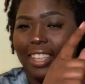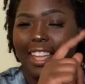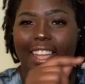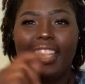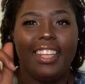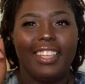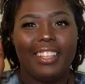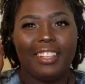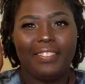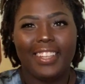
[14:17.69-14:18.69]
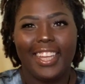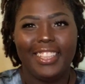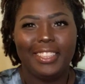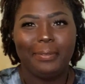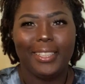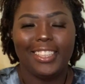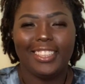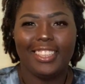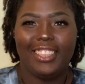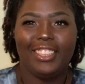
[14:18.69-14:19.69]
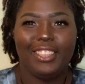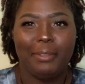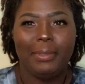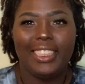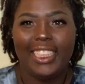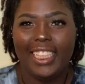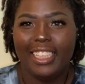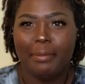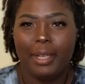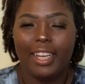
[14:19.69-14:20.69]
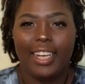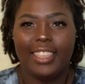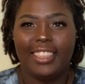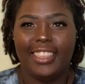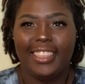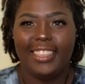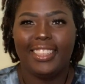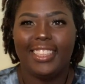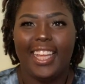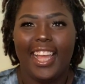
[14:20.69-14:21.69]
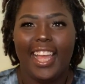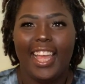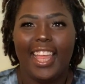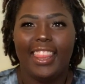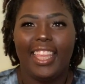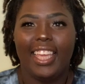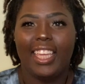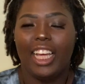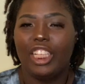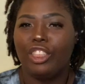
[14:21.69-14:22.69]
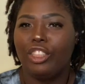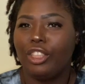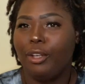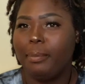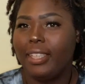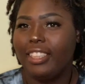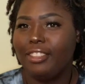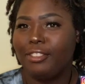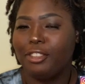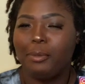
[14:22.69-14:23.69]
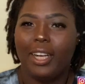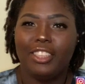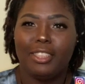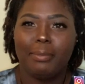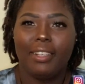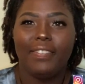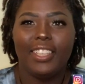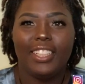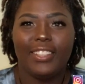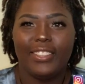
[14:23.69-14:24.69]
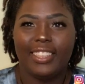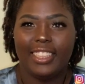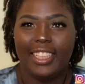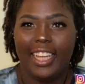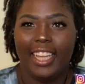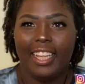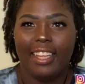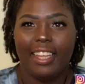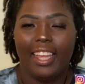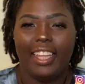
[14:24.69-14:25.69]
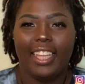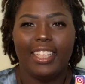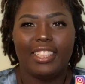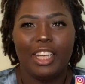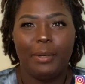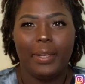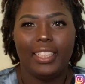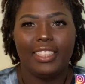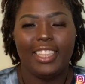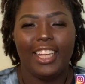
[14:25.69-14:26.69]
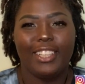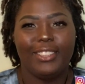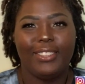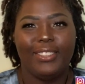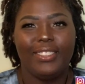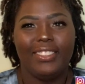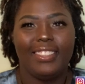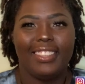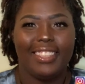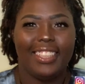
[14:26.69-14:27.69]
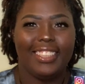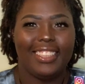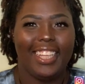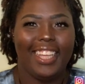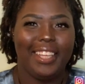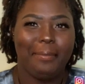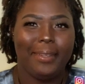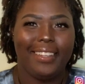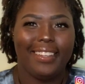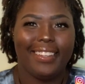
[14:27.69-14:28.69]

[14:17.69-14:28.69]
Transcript: and hit the notification bell so that you don't miss any of my content. Thank y'all so much for watching my video on today. And as always, stay cool and stay hippie.